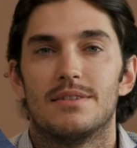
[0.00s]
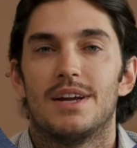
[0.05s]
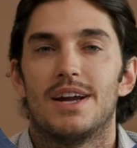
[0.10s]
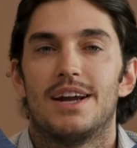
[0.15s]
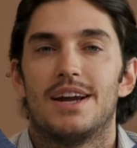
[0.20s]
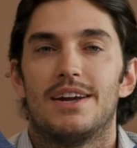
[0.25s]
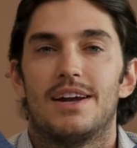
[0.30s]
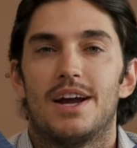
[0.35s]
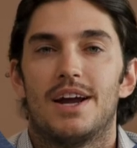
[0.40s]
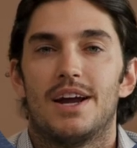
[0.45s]

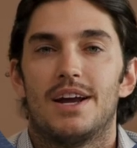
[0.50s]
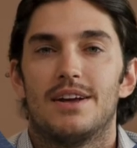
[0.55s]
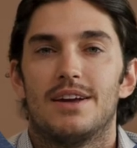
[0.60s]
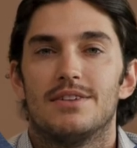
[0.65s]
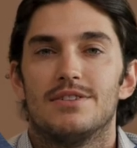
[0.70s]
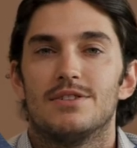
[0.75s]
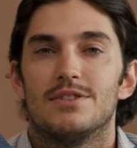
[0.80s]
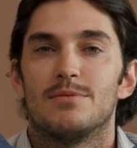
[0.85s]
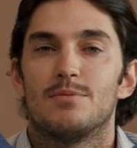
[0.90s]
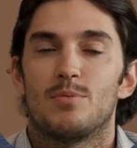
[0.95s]
Hey
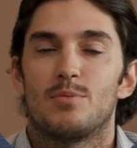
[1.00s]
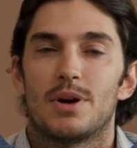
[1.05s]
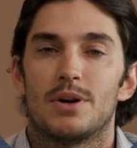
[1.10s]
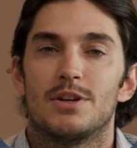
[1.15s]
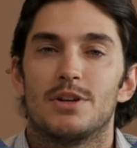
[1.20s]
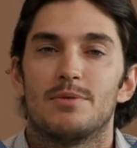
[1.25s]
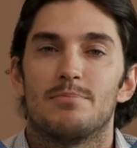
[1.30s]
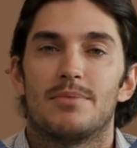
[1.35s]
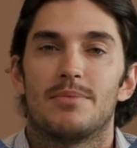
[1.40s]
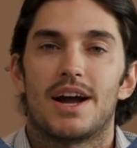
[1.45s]
guys,
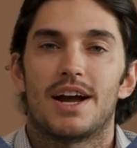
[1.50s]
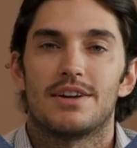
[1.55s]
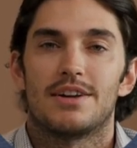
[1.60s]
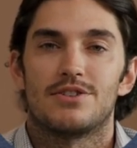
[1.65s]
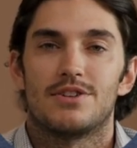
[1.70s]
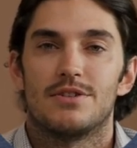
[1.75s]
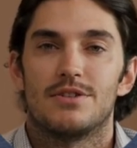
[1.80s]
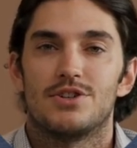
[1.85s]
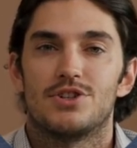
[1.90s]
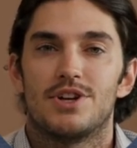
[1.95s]
welcome back
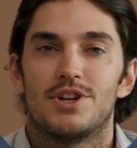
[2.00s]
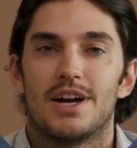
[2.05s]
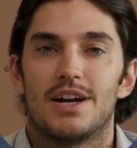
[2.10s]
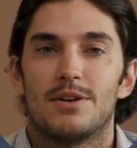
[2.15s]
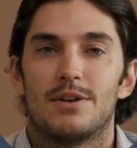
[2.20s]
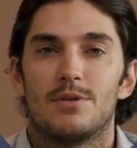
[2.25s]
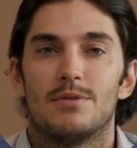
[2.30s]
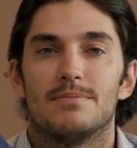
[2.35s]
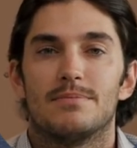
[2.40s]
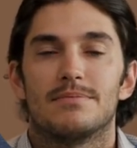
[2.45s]
to the
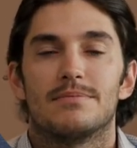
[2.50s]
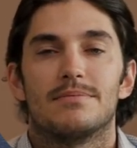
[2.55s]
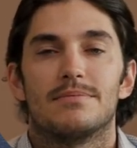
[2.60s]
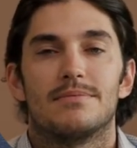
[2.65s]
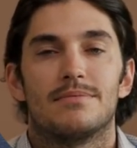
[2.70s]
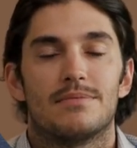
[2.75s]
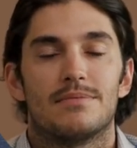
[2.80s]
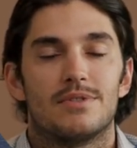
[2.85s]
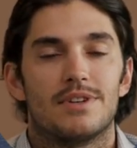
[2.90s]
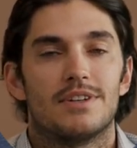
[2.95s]
channel.
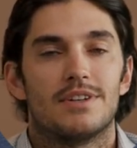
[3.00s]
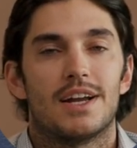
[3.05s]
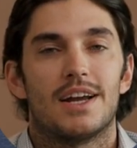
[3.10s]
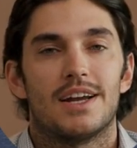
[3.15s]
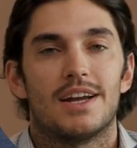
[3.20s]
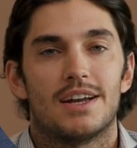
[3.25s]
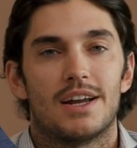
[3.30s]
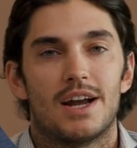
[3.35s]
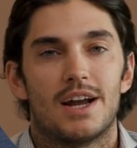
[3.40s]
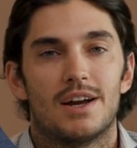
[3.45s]

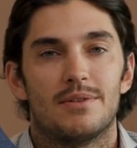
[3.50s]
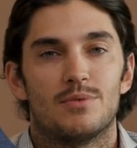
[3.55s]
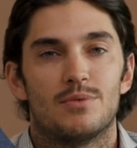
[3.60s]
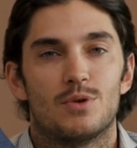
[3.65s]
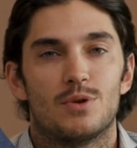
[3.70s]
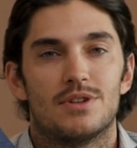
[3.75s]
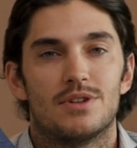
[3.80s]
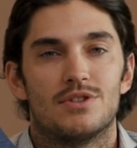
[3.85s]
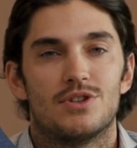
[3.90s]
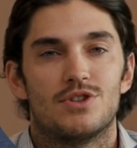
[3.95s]
Today I'm
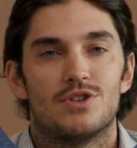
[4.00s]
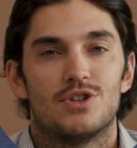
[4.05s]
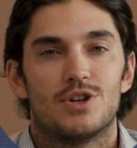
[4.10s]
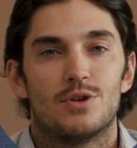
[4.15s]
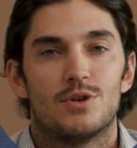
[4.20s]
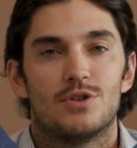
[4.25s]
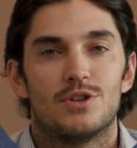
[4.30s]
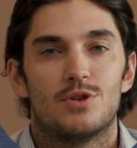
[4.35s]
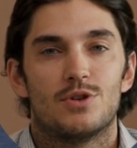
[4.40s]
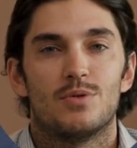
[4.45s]
going to
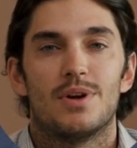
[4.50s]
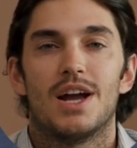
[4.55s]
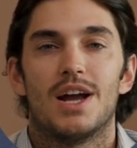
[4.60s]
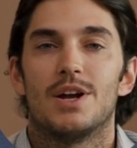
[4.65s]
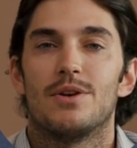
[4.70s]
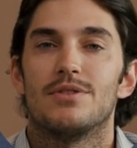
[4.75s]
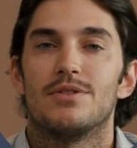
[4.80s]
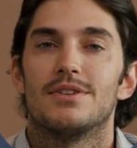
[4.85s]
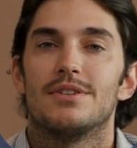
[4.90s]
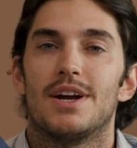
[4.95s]
show you
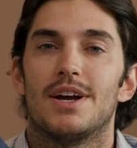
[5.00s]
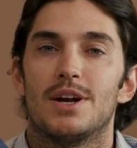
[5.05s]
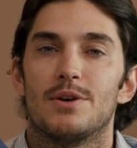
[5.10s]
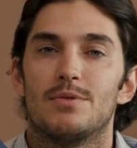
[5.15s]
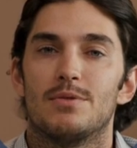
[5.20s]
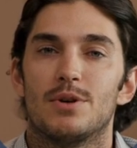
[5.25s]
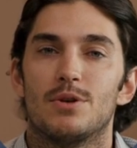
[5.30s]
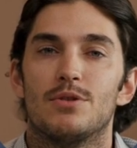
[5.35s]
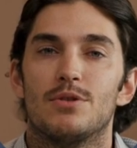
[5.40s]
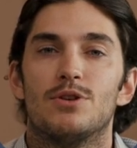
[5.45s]
how to
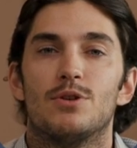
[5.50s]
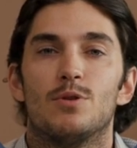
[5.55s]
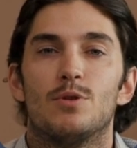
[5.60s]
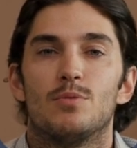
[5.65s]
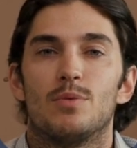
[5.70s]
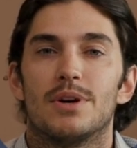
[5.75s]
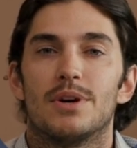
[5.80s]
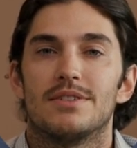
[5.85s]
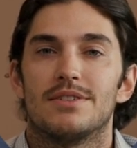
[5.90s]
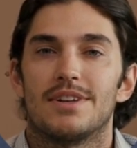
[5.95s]
download your
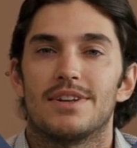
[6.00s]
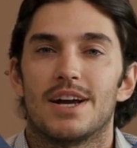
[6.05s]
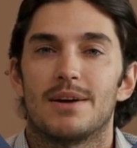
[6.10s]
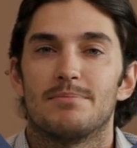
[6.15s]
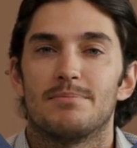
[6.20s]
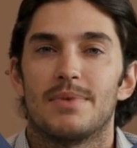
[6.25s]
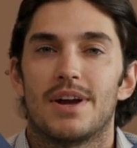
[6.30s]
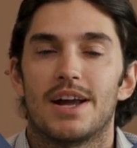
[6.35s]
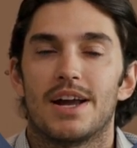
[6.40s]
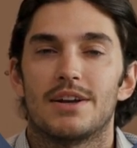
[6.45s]
WhatsApp
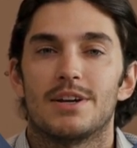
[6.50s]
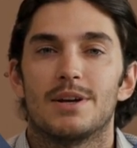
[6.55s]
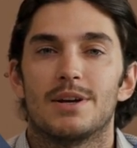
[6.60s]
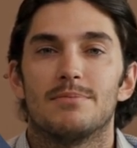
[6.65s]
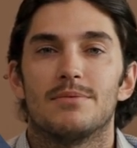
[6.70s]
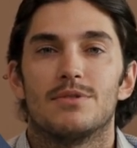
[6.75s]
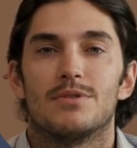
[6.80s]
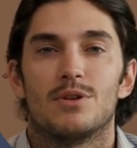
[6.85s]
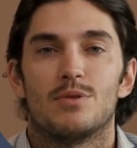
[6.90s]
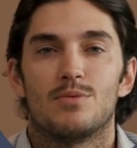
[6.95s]

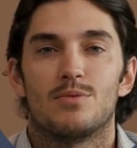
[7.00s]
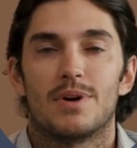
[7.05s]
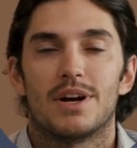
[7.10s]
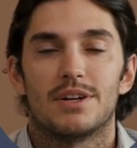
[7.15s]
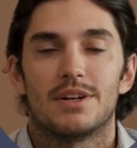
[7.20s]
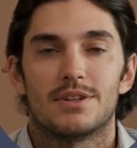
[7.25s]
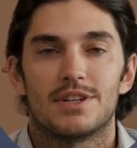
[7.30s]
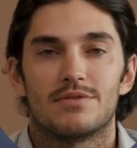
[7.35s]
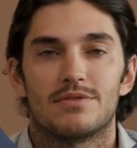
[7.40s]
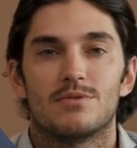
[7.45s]
backup
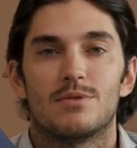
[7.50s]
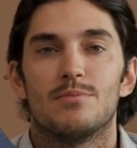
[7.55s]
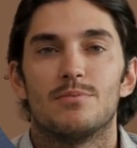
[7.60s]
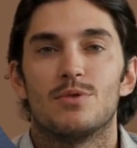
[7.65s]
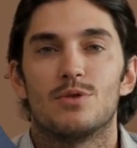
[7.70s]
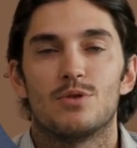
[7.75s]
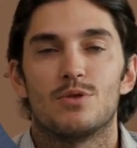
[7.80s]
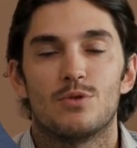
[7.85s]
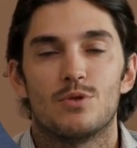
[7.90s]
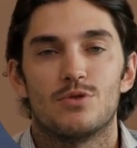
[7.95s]
directly from
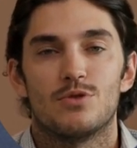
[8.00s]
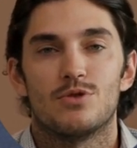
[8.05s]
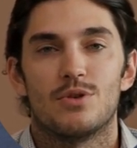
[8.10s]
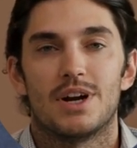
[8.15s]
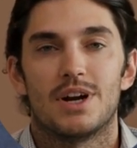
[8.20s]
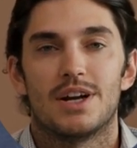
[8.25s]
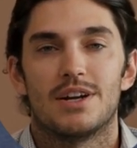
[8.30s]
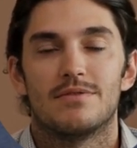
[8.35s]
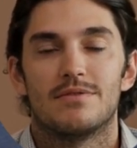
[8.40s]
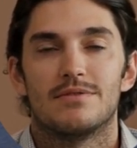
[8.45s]
Google
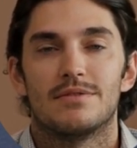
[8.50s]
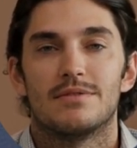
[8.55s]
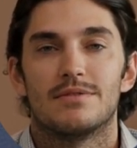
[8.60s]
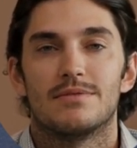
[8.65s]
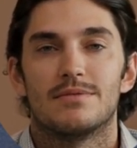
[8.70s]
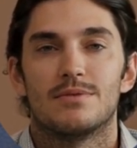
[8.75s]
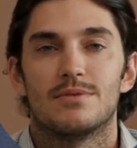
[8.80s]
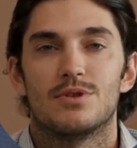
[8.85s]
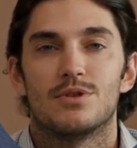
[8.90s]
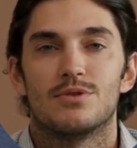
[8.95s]
Drive
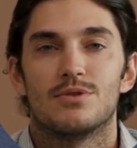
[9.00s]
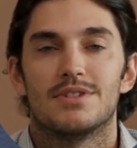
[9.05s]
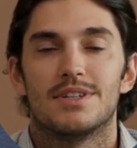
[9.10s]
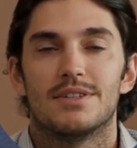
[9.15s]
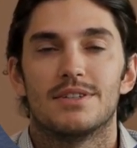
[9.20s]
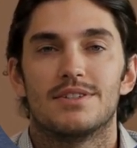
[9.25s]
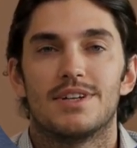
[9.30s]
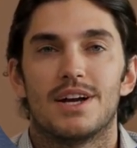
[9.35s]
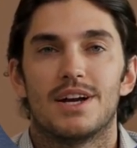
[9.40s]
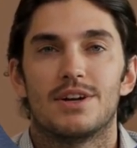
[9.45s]

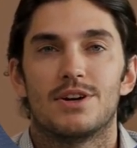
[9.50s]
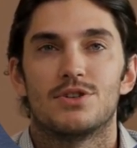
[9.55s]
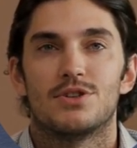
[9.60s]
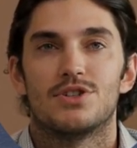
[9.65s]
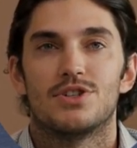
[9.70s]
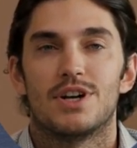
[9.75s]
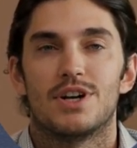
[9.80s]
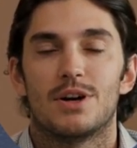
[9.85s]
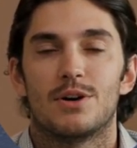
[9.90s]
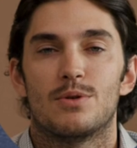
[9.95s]
using
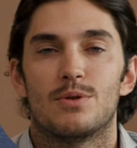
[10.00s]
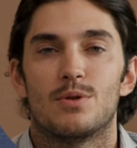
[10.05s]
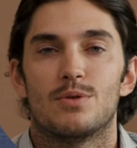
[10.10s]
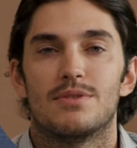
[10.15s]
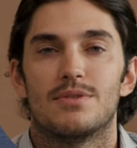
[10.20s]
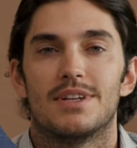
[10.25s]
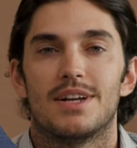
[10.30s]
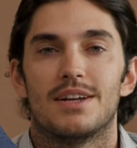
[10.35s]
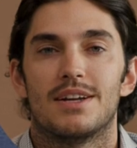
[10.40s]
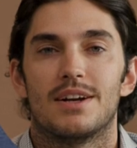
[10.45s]
TenorShare
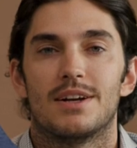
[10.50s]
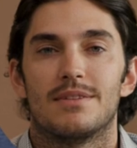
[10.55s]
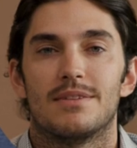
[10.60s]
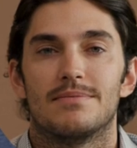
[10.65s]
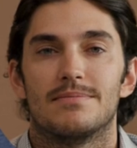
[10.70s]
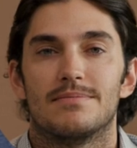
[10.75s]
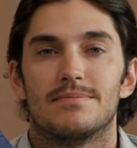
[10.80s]
alt data.